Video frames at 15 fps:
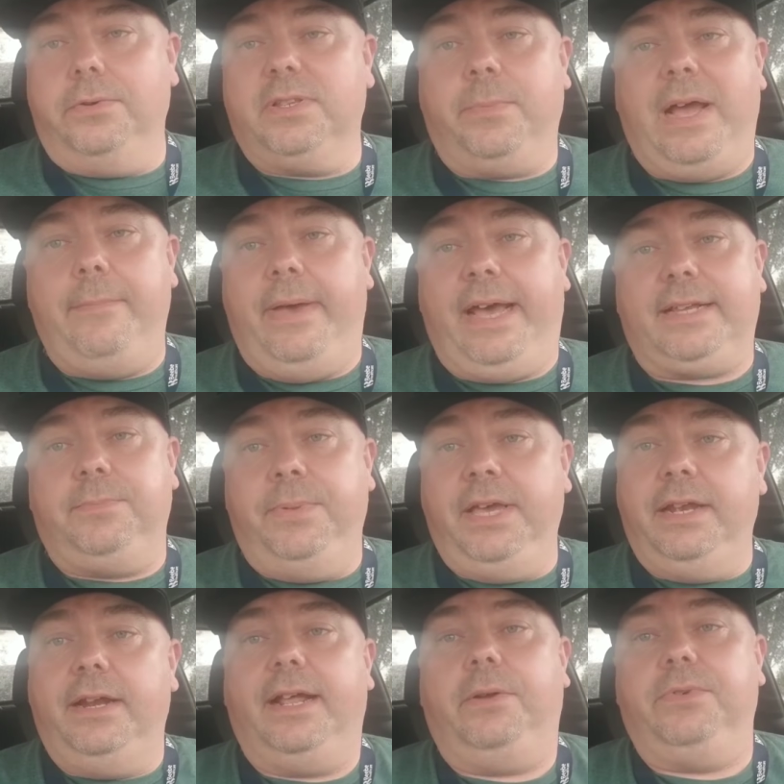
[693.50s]
was my max
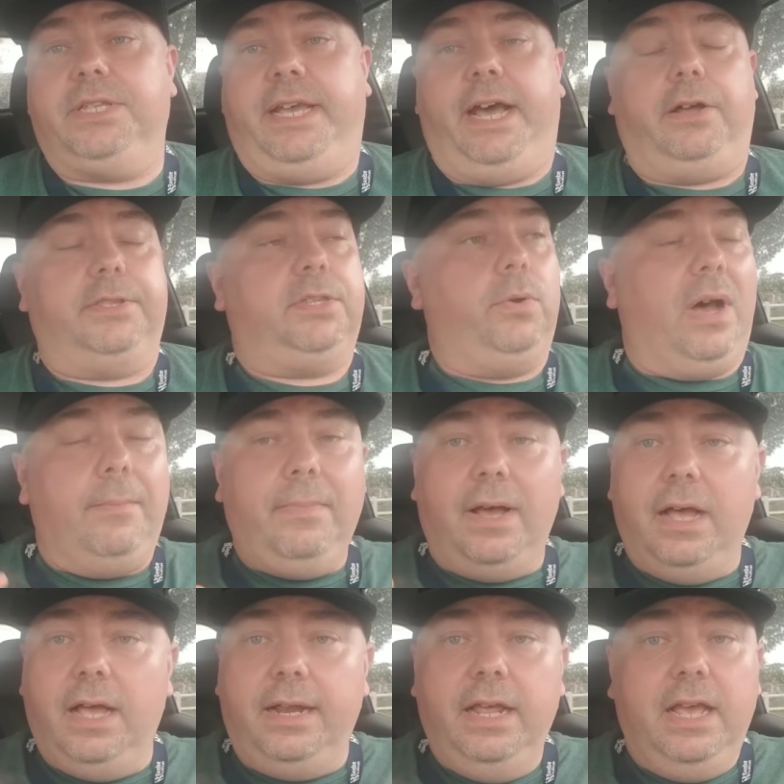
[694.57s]
bid, and I was out. So I'm not